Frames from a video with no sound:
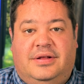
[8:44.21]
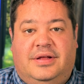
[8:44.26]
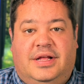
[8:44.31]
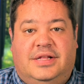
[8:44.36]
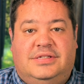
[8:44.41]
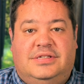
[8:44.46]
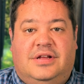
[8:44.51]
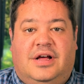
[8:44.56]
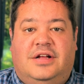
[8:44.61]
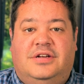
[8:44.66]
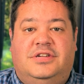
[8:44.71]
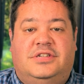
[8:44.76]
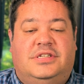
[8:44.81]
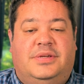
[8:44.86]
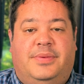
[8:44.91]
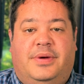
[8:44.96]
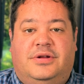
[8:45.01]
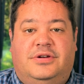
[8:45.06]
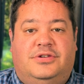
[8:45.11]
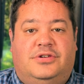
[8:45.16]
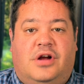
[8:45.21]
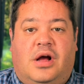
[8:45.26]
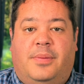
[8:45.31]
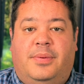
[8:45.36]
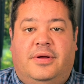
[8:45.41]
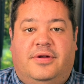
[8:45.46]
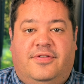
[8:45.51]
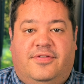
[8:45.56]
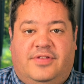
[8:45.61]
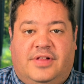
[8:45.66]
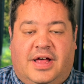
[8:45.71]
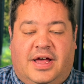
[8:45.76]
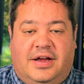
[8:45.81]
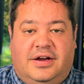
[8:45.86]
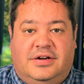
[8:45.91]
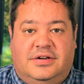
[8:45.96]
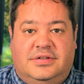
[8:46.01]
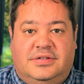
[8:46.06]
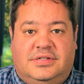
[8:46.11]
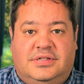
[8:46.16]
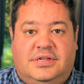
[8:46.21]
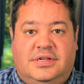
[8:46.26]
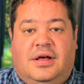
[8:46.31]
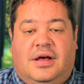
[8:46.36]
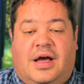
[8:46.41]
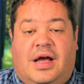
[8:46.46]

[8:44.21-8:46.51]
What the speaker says: It's not just about dropping flyers.